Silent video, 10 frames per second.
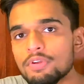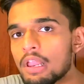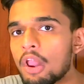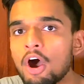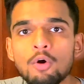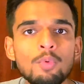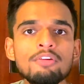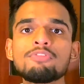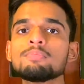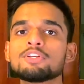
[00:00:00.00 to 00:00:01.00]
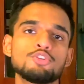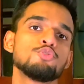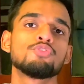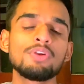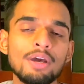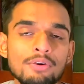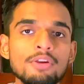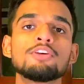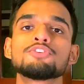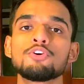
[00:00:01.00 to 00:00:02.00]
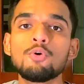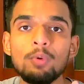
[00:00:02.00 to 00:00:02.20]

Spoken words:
a long way from just 200-300 years ago,